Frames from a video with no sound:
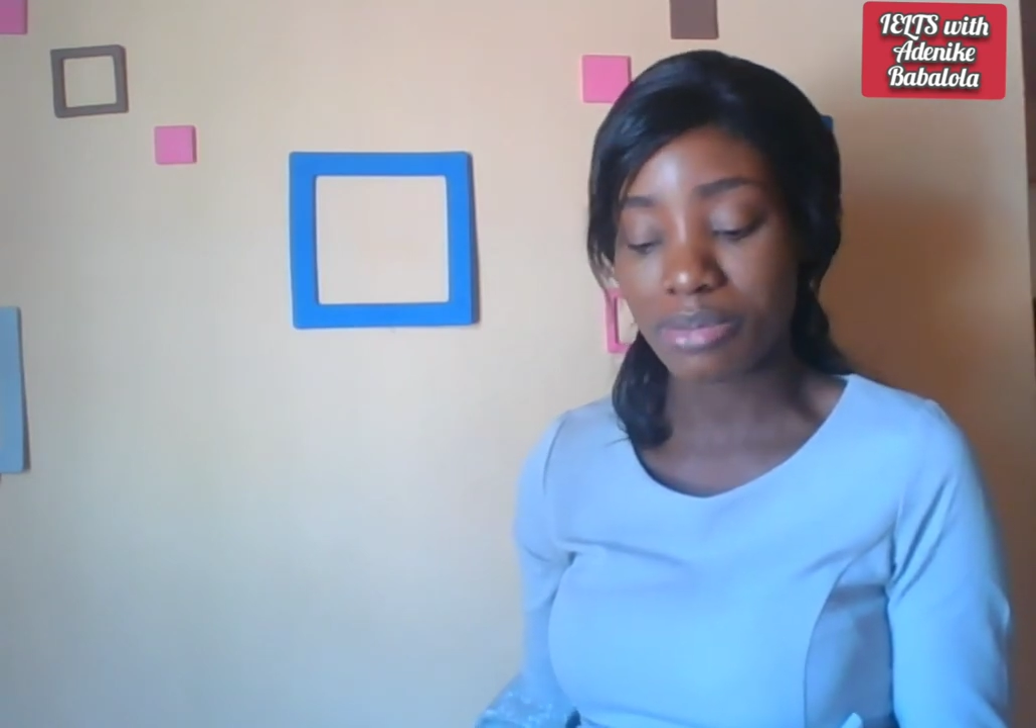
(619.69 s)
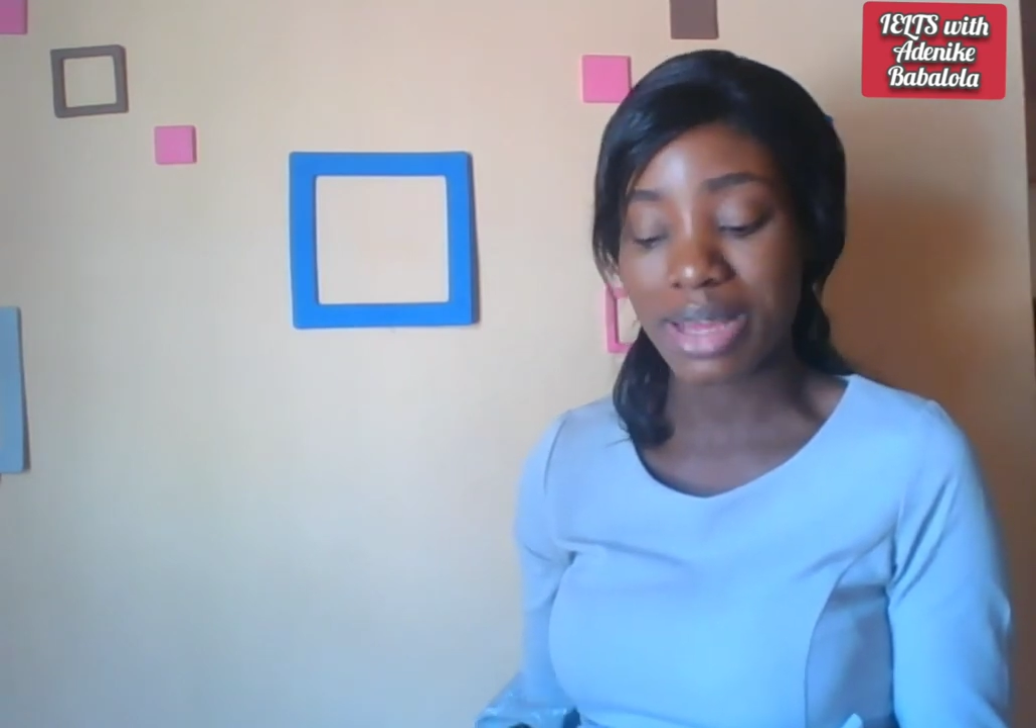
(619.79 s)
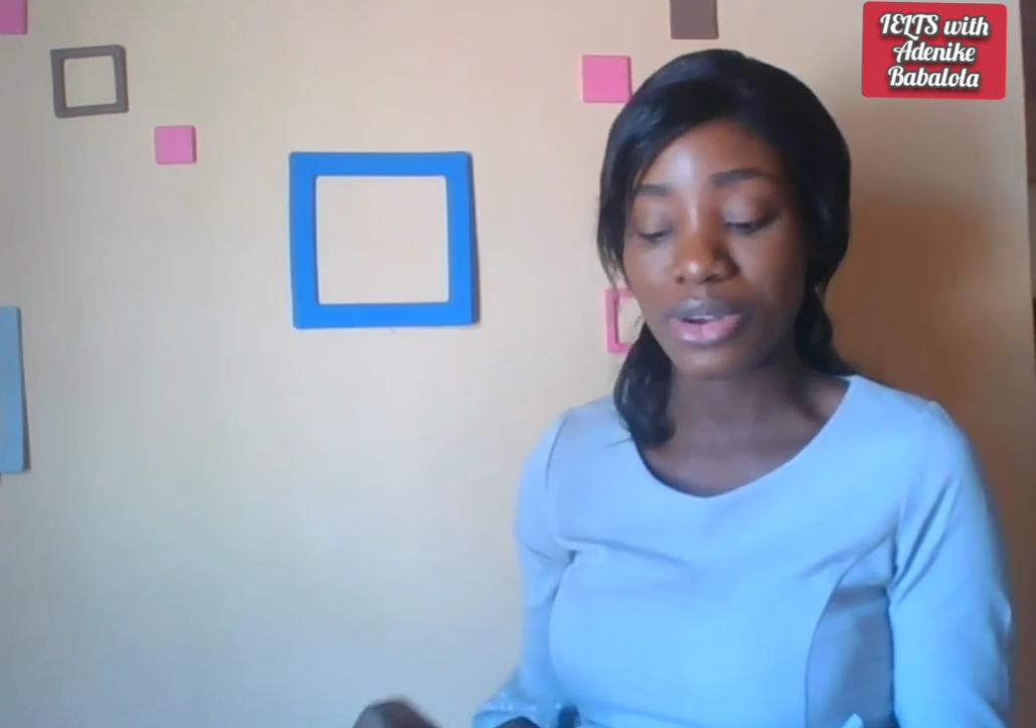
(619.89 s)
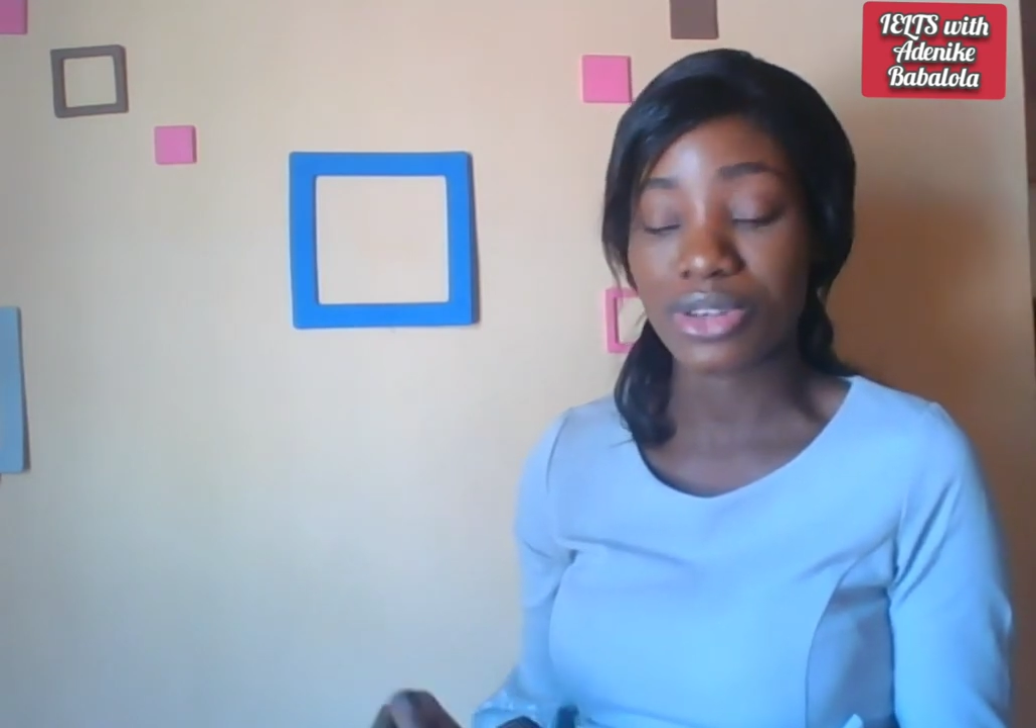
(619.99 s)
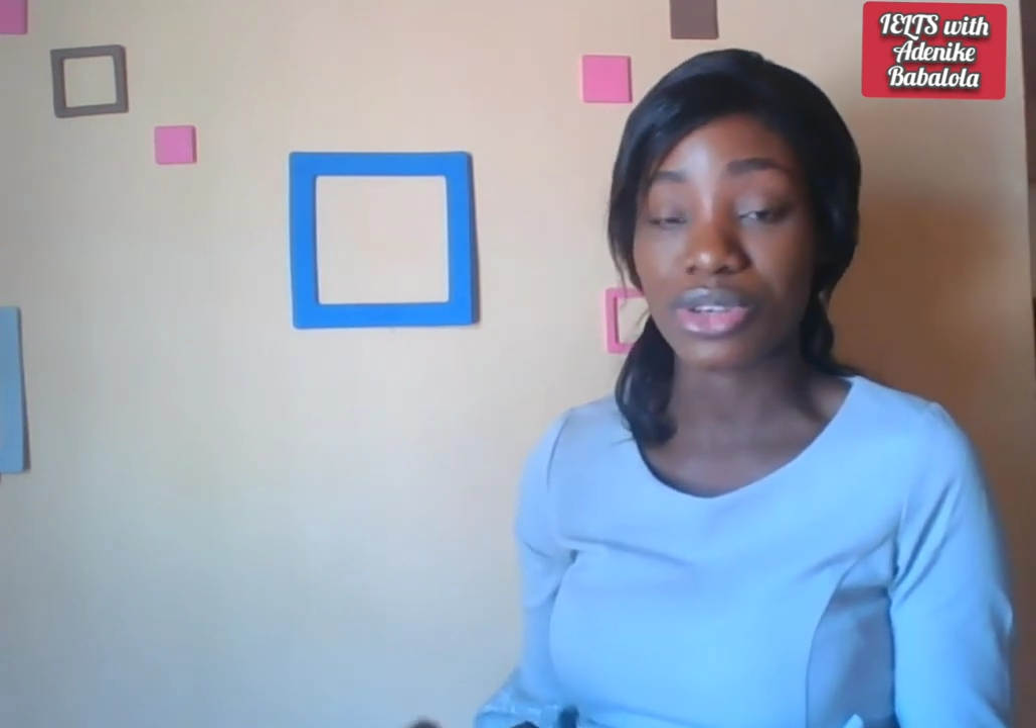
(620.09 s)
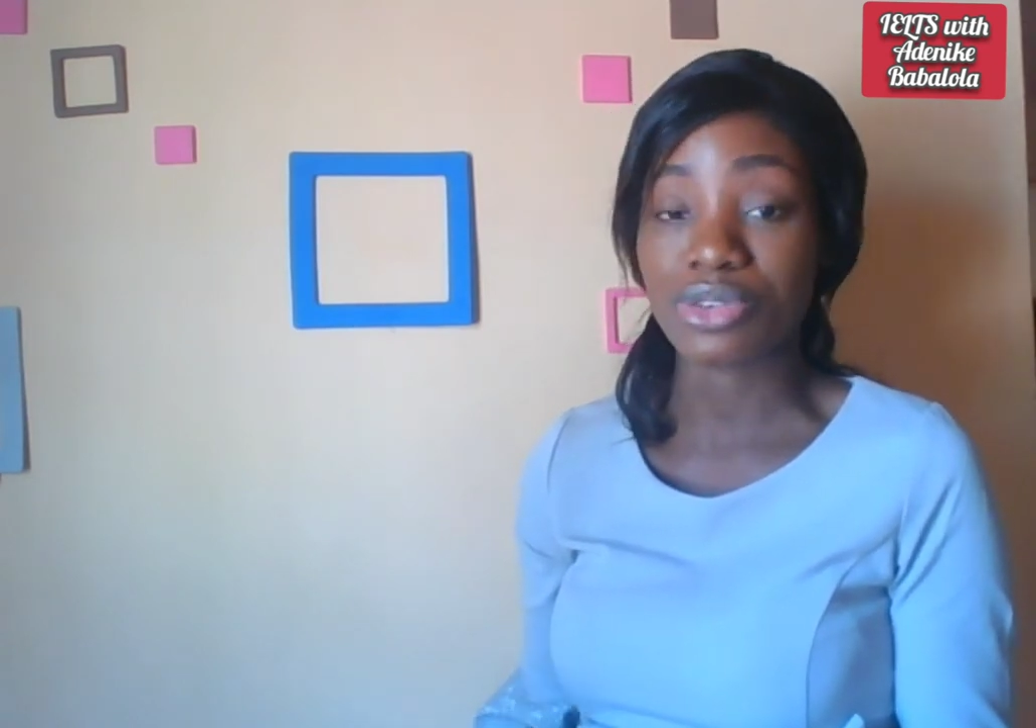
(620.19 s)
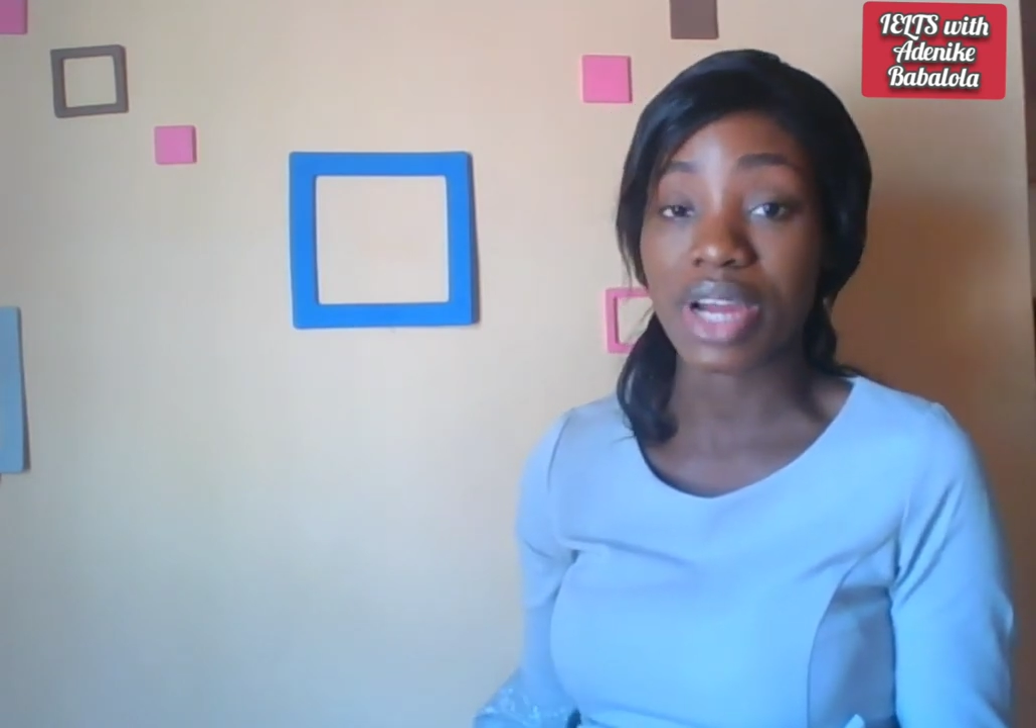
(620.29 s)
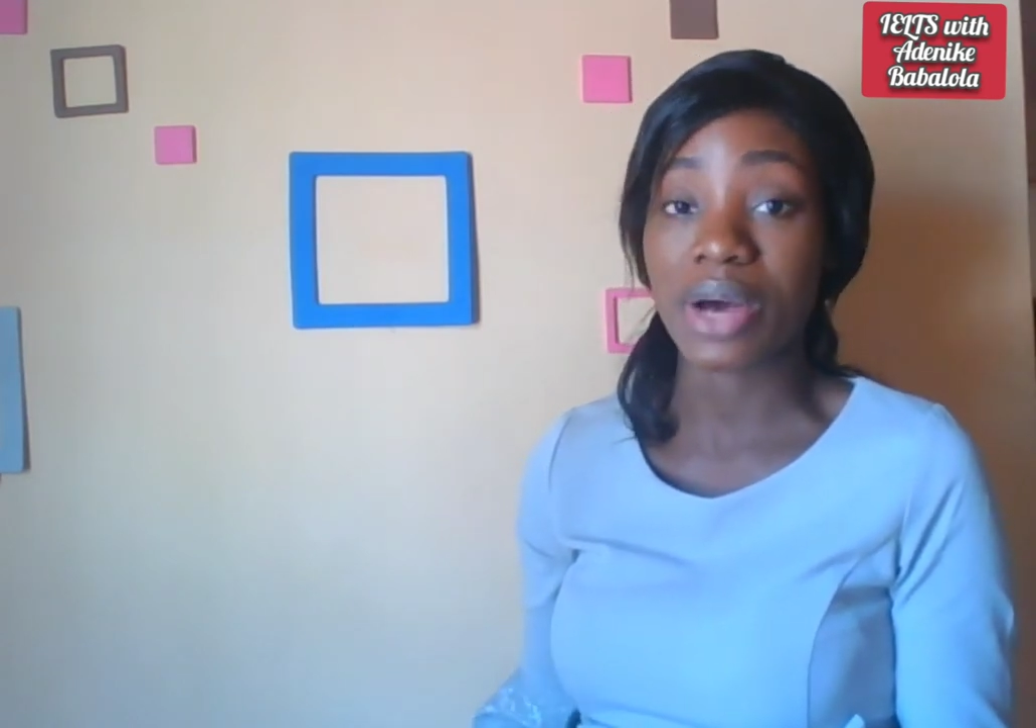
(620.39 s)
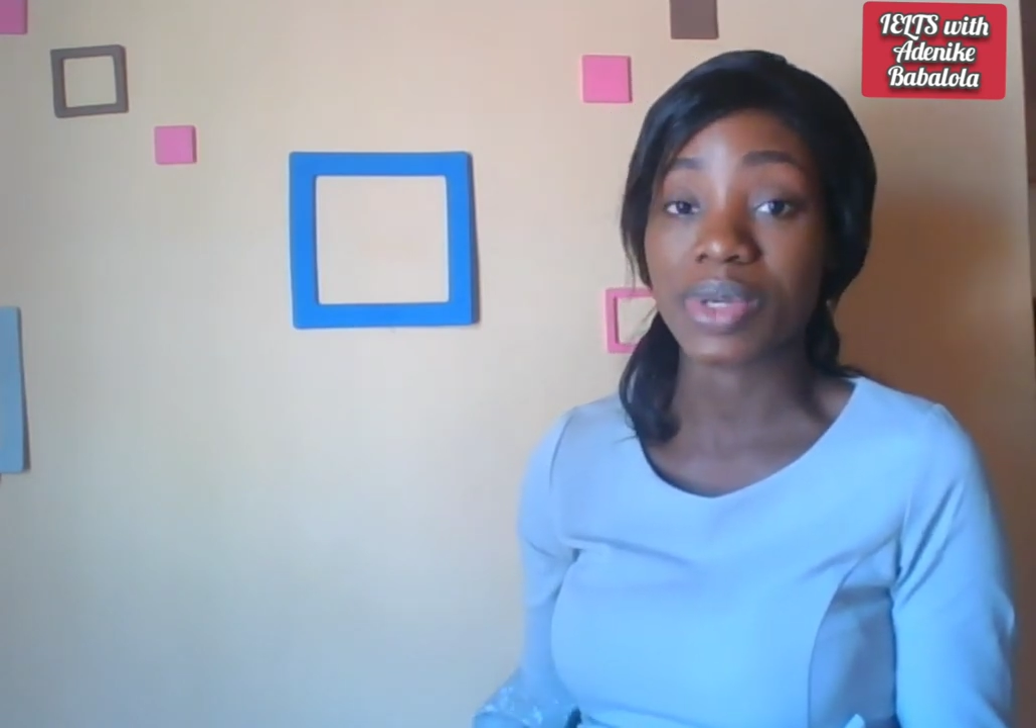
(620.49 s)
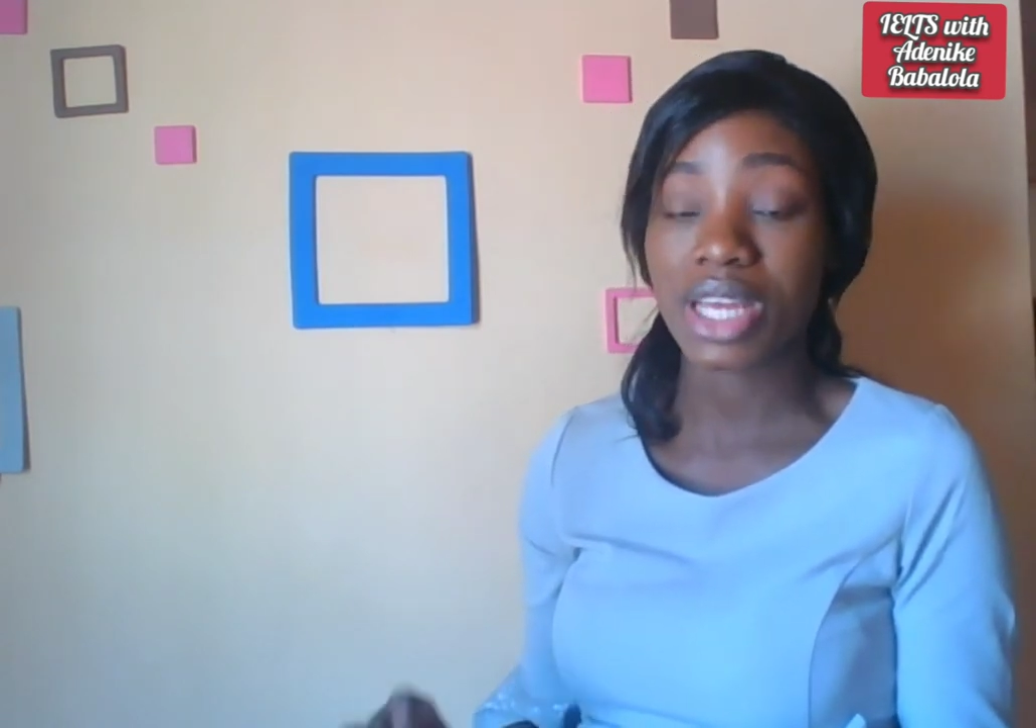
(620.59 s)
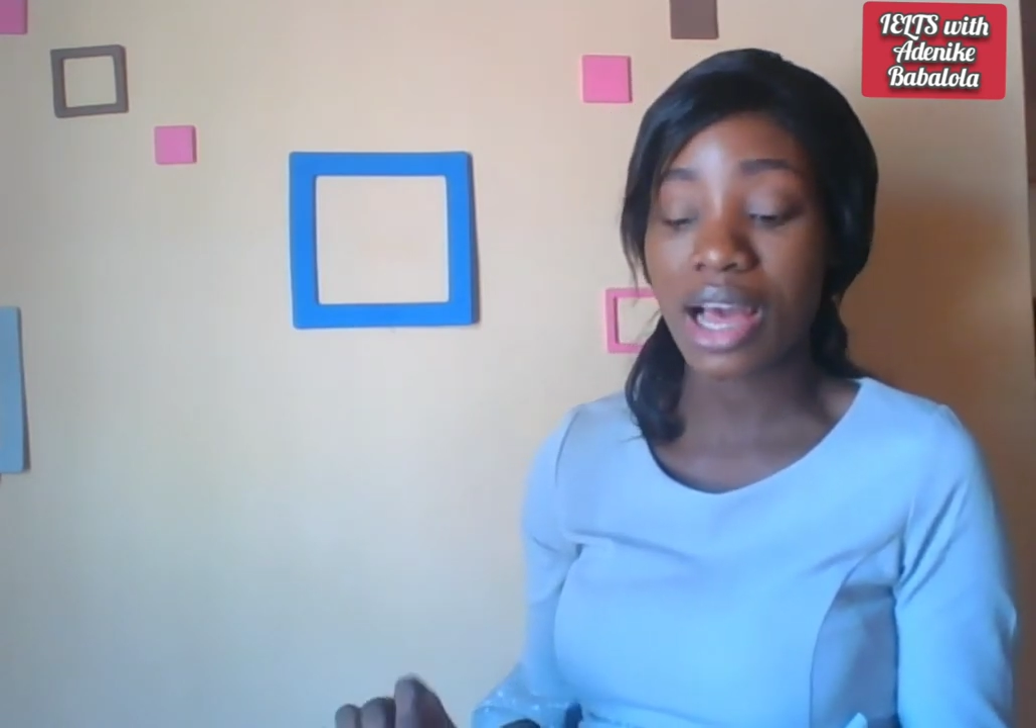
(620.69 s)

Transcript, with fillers: from an underground